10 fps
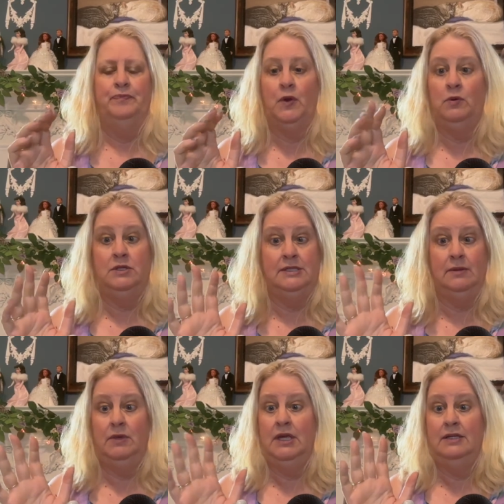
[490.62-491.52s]
which is
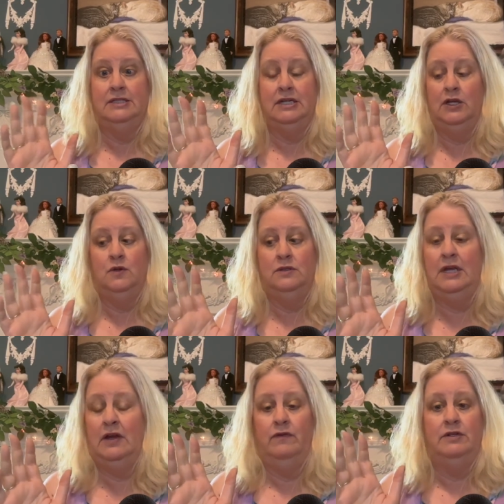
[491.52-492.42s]
something else that I use
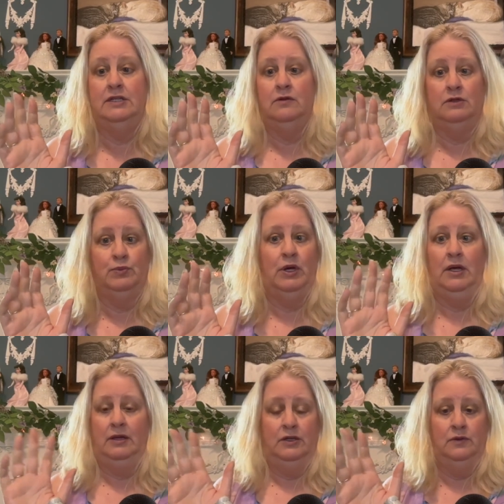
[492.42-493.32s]
every single
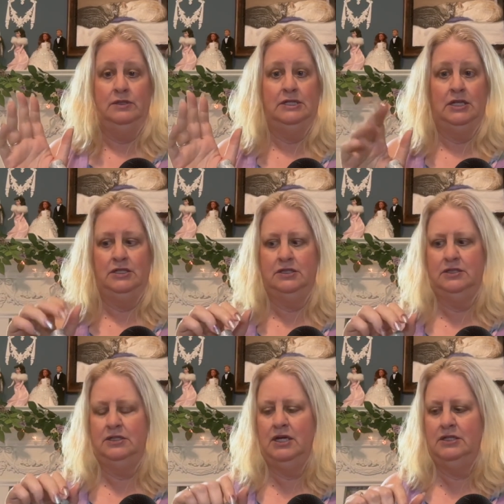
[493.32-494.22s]
spell. I use tons
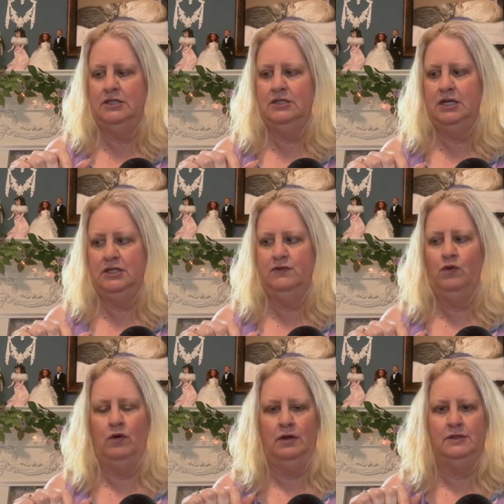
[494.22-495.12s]
and tons of
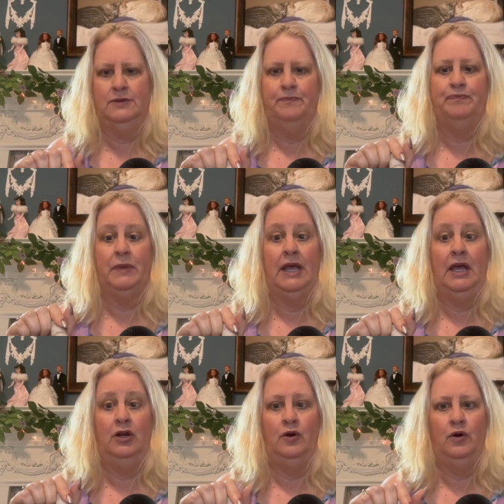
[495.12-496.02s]
oils
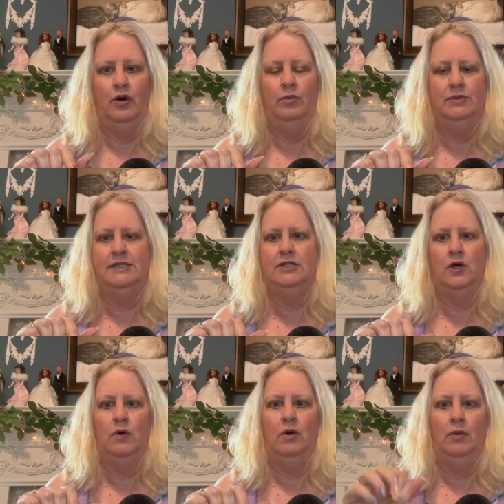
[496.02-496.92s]
and herbs. So
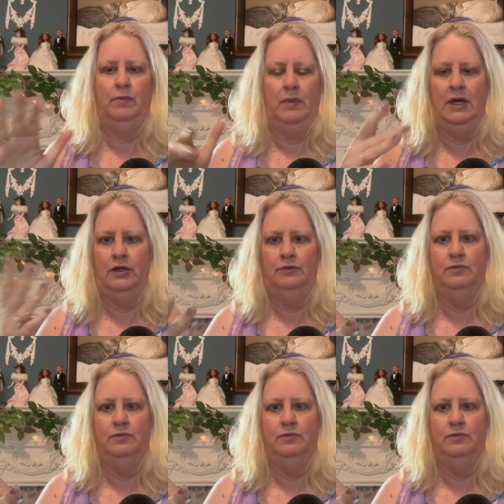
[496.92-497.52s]
I'll